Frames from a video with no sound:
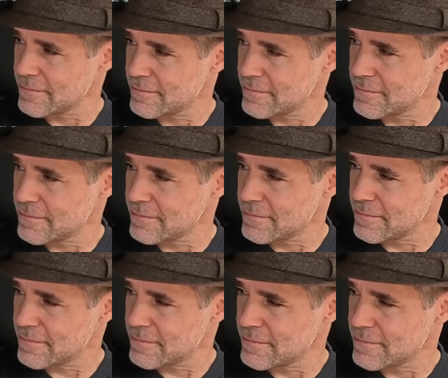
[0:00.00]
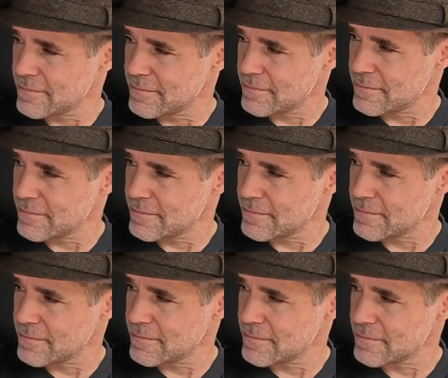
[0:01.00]

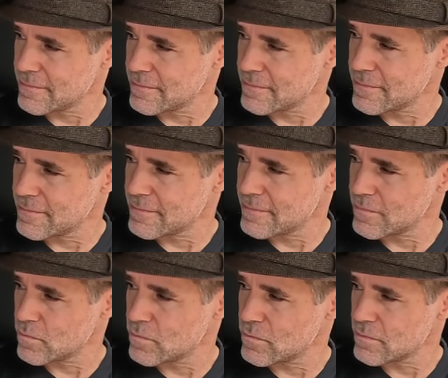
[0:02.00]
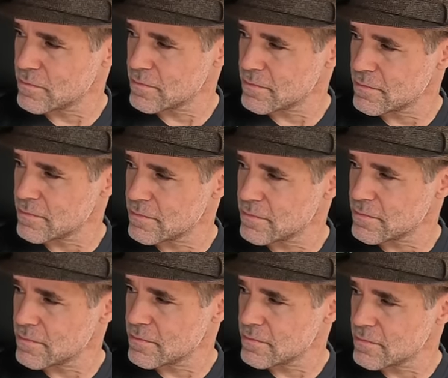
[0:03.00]

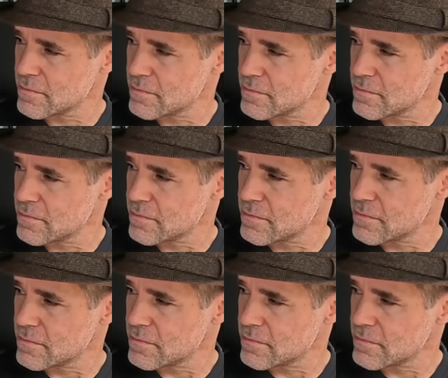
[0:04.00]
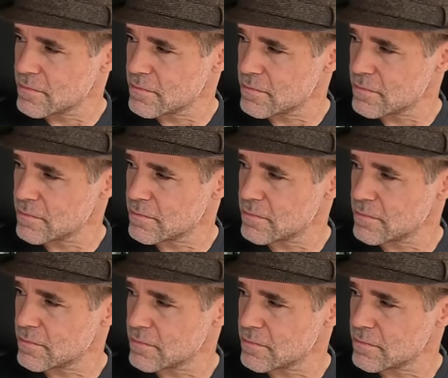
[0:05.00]

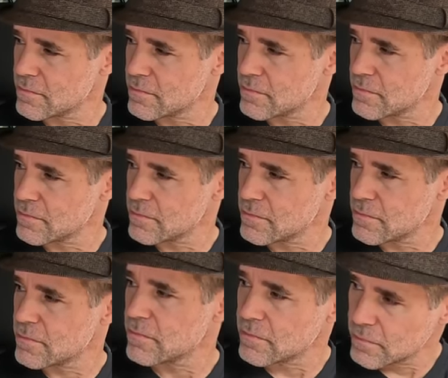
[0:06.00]
[no speech]